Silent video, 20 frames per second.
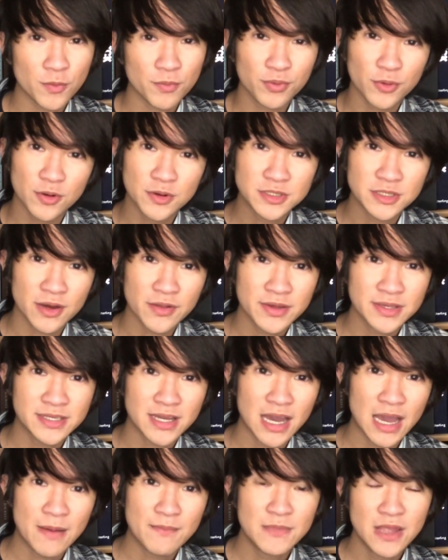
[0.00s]
broods all the
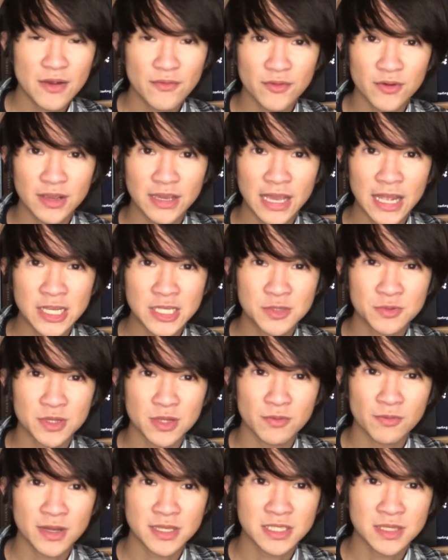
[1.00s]
time, never engages with
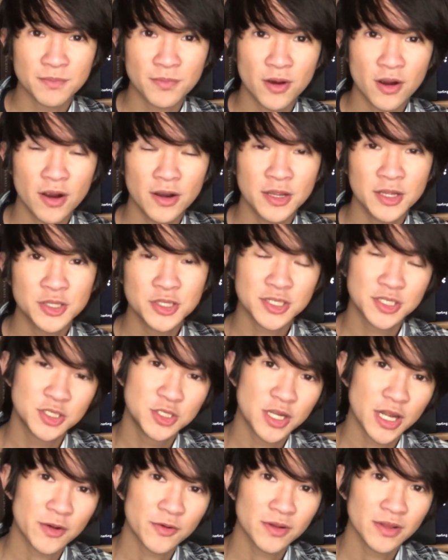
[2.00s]
the rest of the party, just
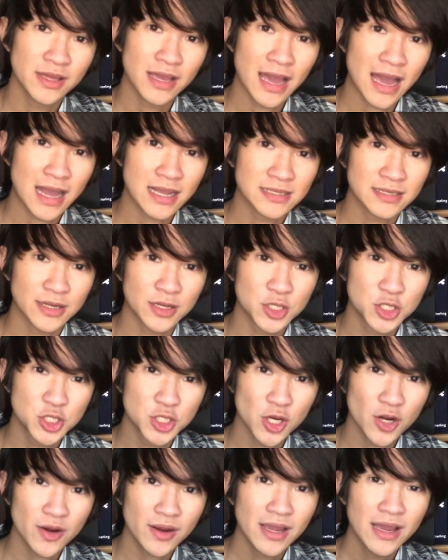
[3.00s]
generally acts like a
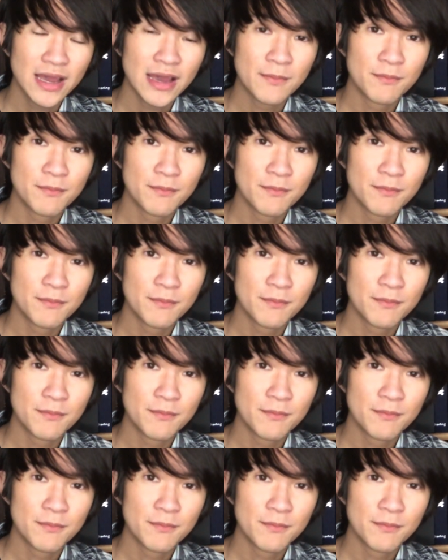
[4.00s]
jerk,